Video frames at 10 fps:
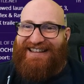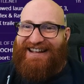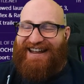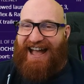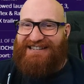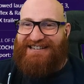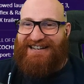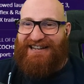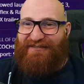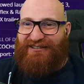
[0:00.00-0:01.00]

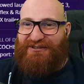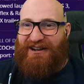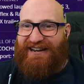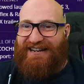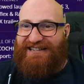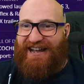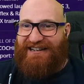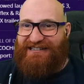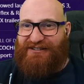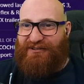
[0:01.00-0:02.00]
Cassia level 20
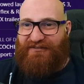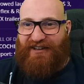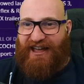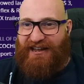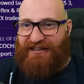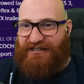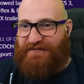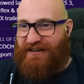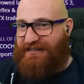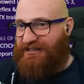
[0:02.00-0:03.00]
Titan's Revenge.
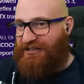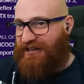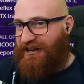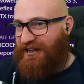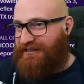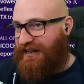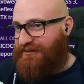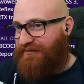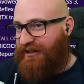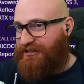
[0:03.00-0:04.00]
Fix an issue that caused
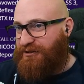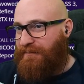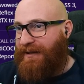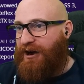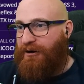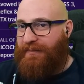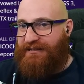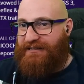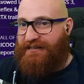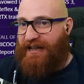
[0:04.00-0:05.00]
Titan's Revenge to empower
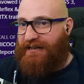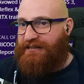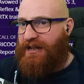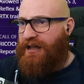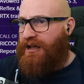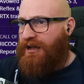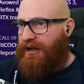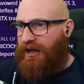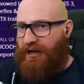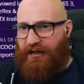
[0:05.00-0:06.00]
basic attacks
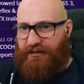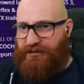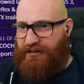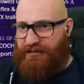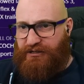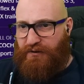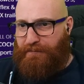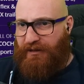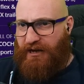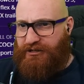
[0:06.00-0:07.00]
to consume
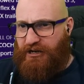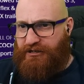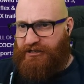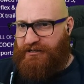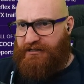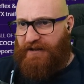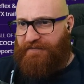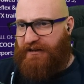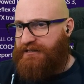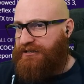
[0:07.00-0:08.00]
block charges.
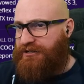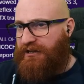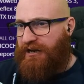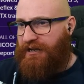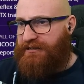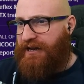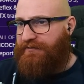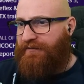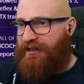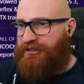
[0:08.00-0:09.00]
Fix an issue that caused Titan
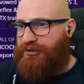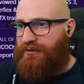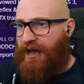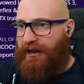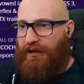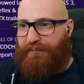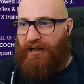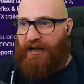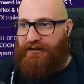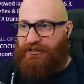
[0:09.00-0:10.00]
Revenge to not
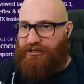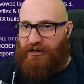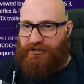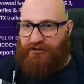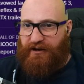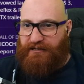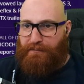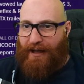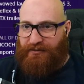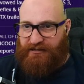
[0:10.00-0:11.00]
apply to charge strikes
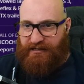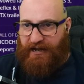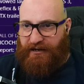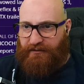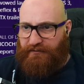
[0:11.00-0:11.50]
bounce attack.